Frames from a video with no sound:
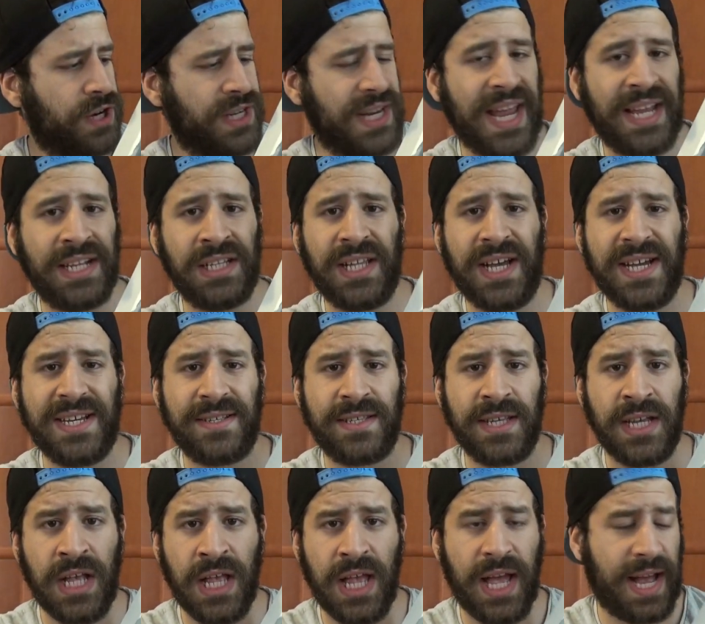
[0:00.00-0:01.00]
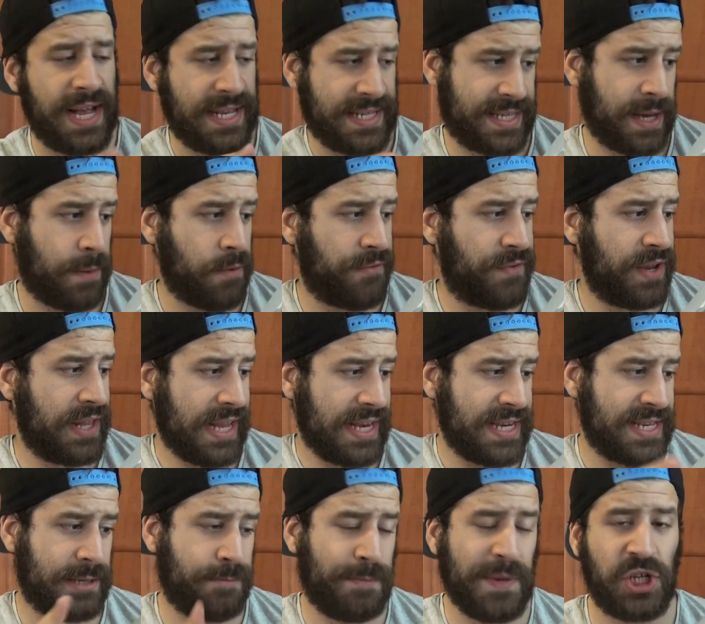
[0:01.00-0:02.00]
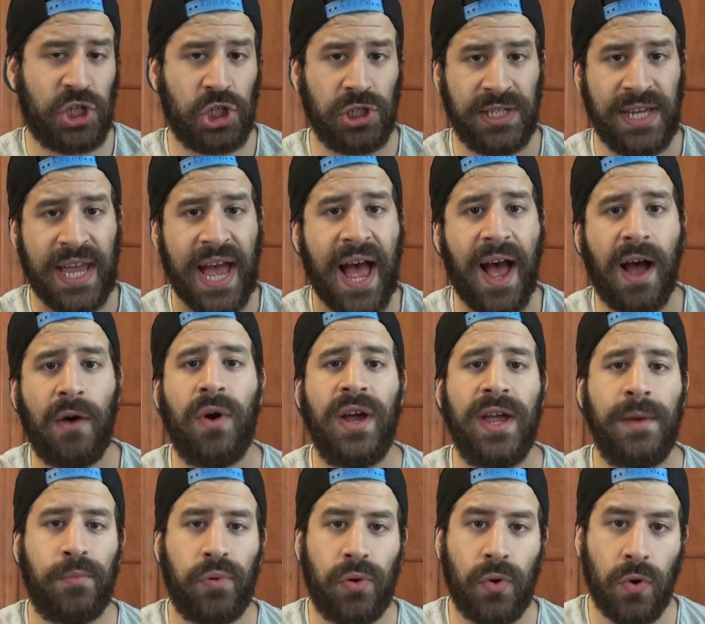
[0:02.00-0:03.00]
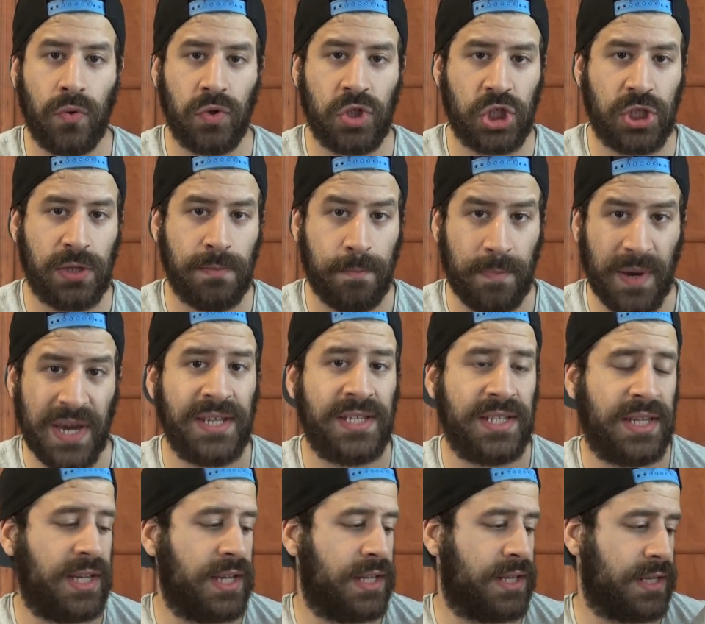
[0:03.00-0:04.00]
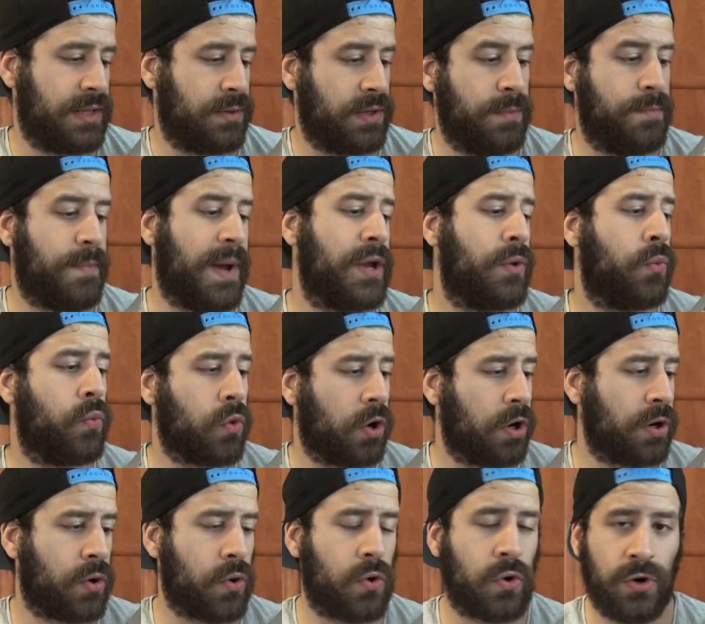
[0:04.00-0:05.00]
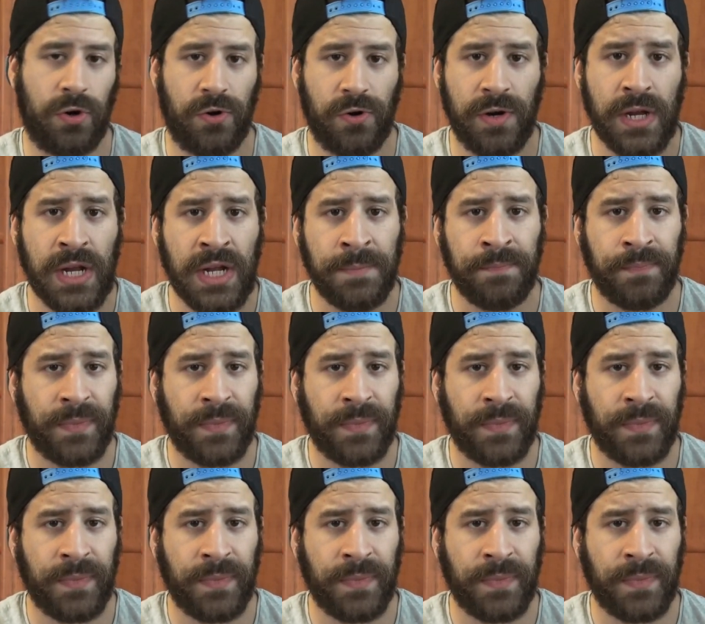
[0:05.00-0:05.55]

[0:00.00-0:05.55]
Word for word: and analyze uh, some of it, and especially how I approached painting it and my work order.